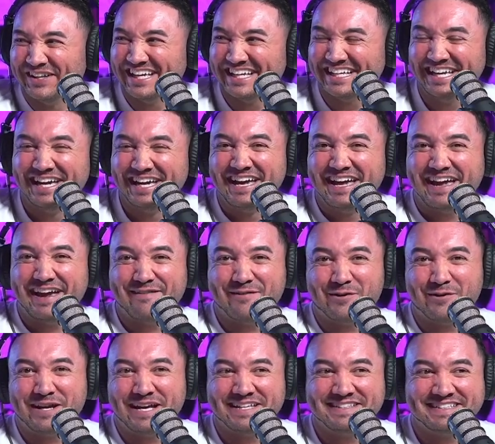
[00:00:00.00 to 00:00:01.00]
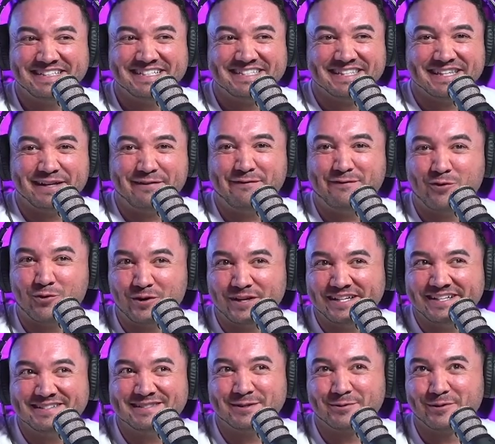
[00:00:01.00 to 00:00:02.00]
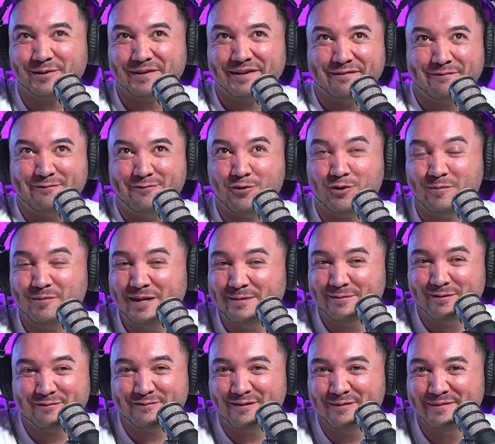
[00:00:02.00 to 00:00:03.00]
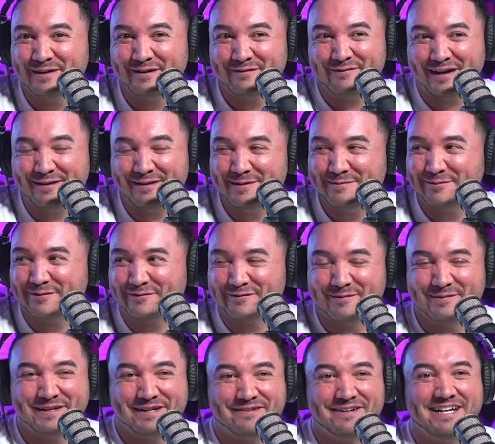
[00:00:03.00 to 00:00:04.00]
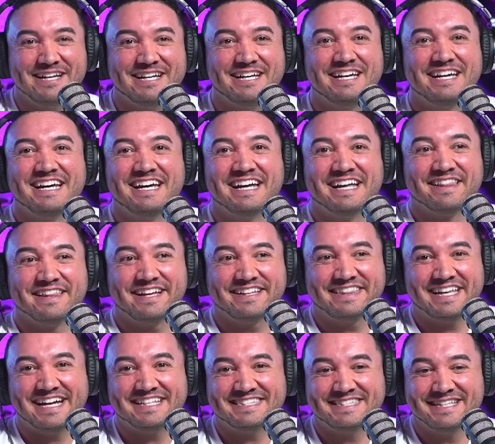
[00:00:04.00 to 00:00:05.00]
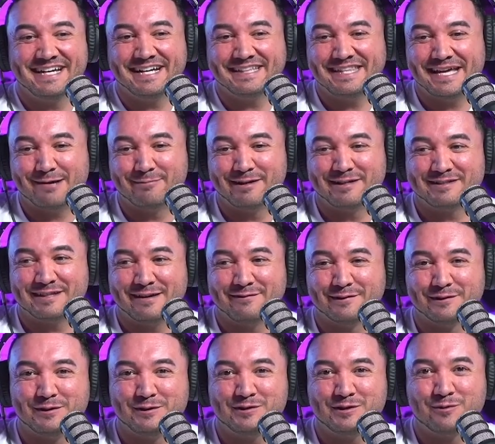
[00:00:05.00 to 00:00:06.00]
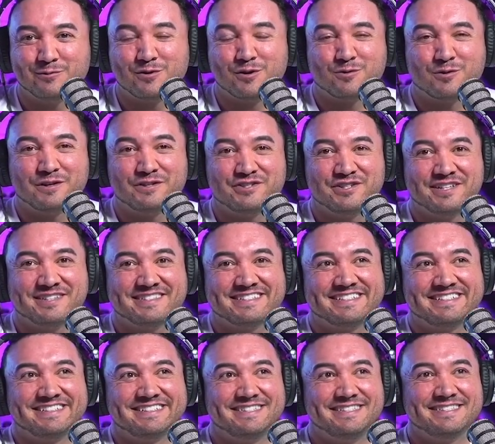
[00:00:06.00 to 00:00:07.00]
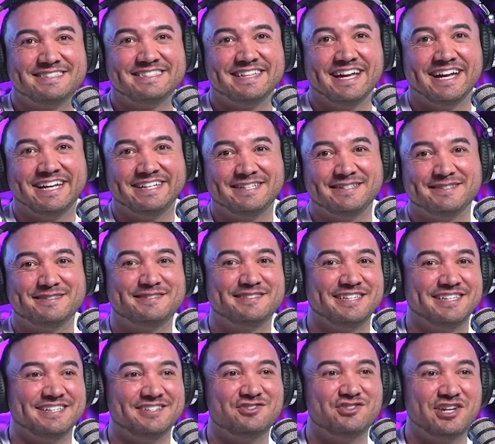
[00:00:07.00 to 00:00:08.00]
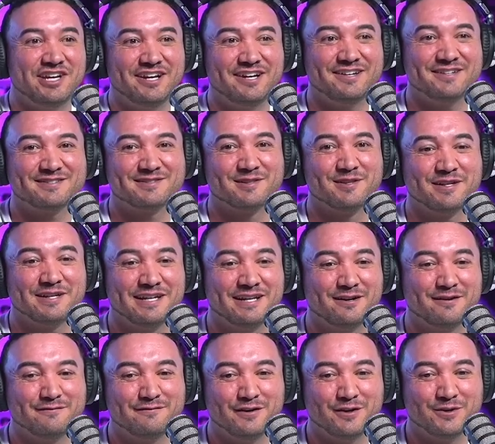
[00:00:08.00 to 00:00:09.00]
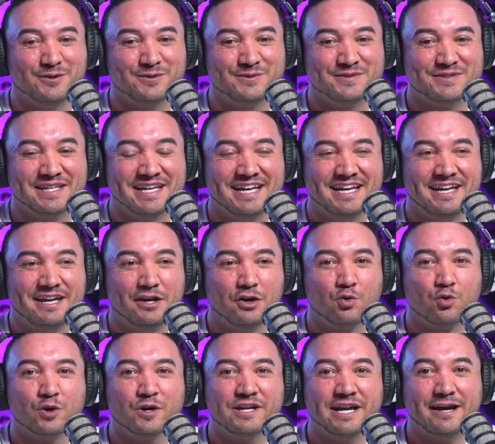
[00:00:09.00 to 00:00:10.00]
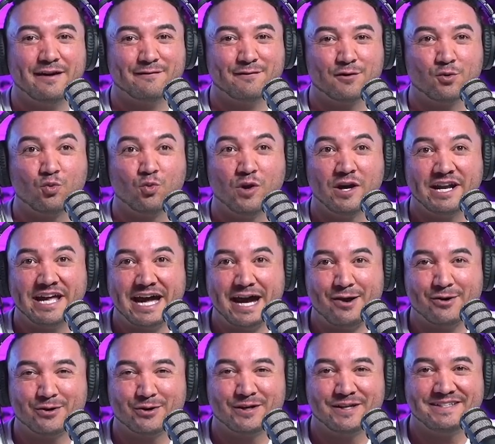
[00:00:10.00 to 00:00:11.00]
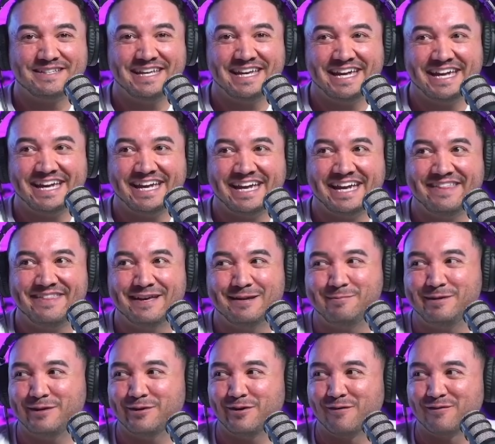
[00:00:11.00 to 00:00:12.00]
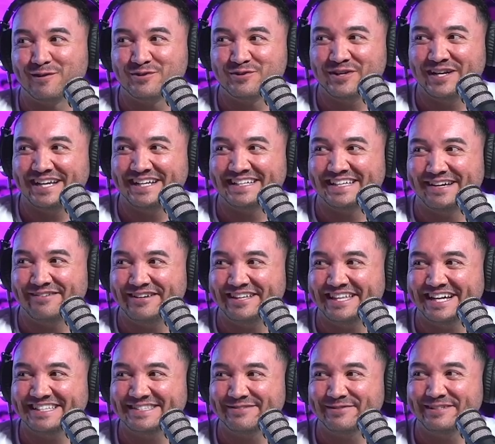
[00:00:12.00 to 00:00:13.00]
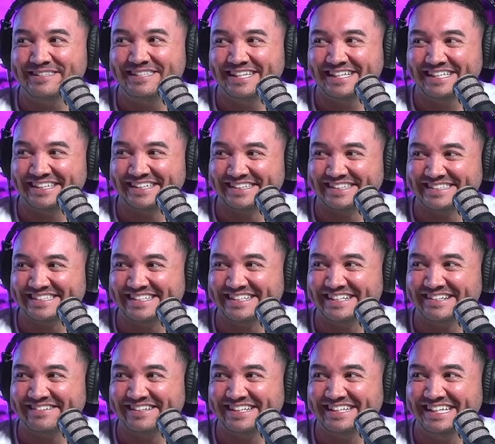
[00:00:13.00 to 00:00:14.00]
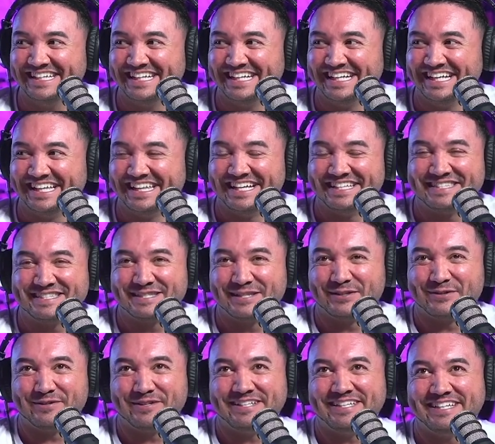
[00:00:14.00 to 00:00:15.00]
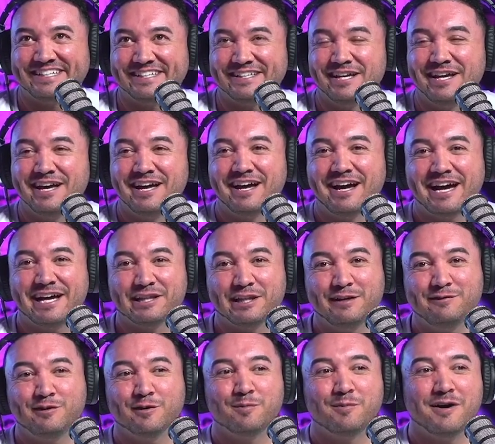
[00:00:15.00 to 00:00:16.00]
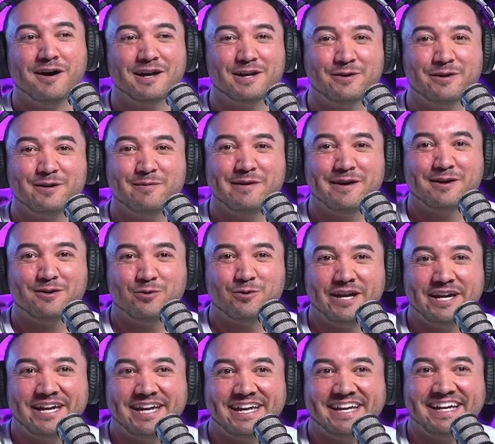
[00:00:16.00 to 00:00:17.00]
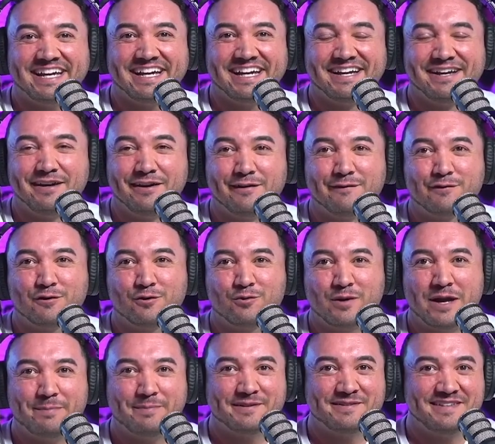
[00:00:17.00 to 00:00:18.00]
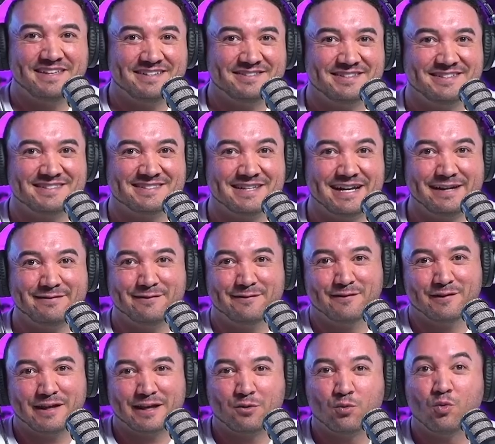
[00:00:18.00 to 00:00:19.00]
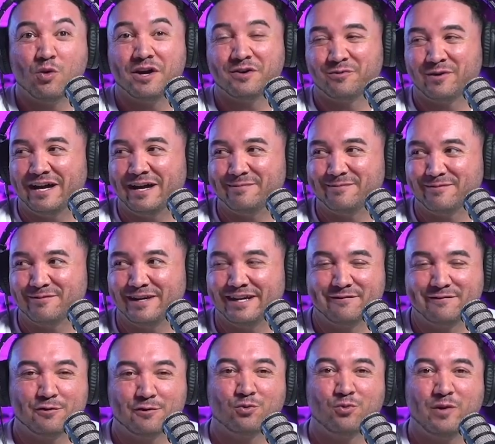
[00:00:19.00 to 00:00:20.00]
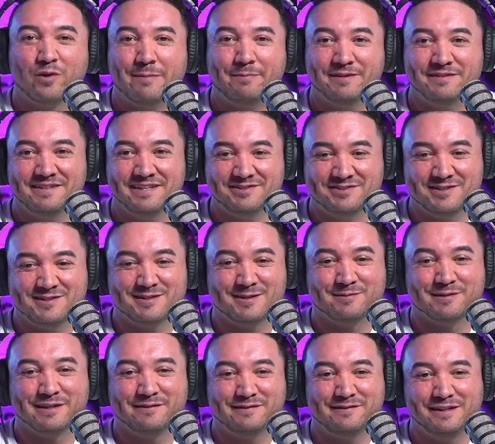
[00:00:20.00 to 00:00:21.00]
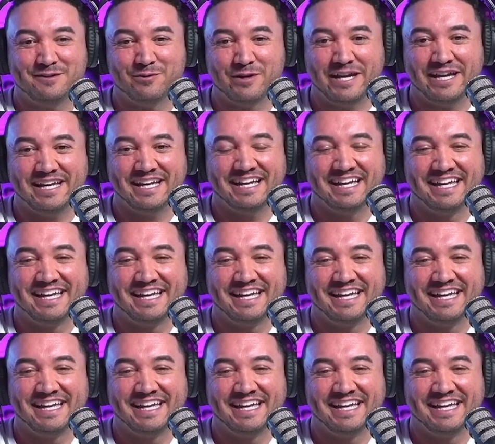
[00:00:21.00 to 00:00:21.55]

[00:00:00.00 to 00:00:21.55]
like everyone has kids like 40ish so we're like four people from there five people from there right like that's not that much evolution where we're just designed to sit in chairs look at our phones work out for one hour a day and then be overtrained i mean that's ridiculous you know what i mean mm-hmm. that's so mm-hmm. ridiculous i lift a moderate amount of weight for repetitions not even for like one rep right for repetitions i'm lifting weight